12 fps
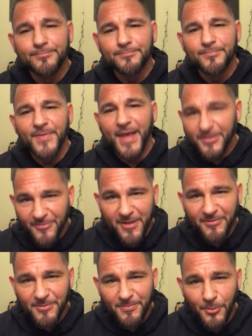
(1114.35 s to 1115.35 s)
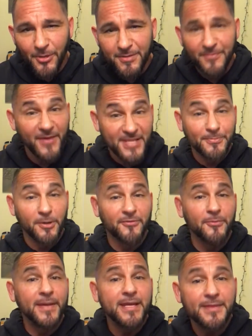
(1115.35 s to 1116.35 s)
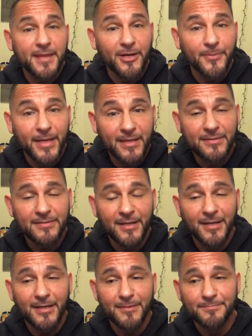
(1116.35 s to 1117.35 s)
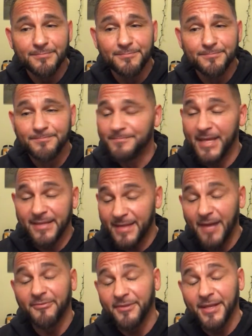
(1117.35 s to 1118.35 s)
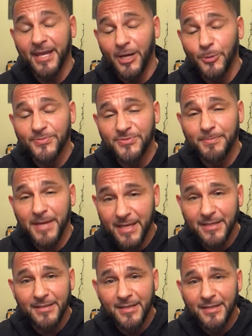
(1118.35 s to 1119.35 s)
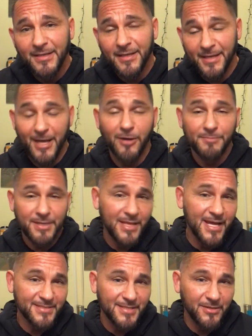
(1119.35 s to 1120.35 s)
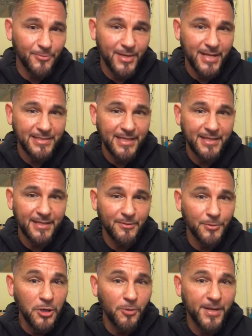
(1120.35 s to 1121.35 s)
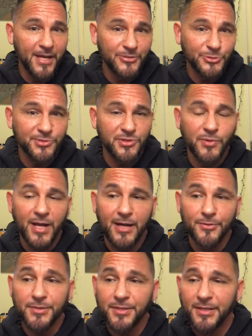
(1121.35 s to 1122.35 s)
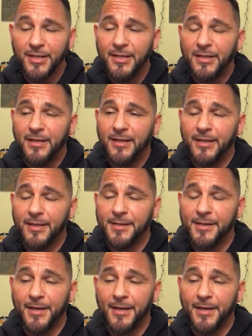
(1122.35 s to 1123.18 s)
thanks, Facebook for being there, man. It definitely helps me. It helped me last night when I needed it, when nobody else was around. And,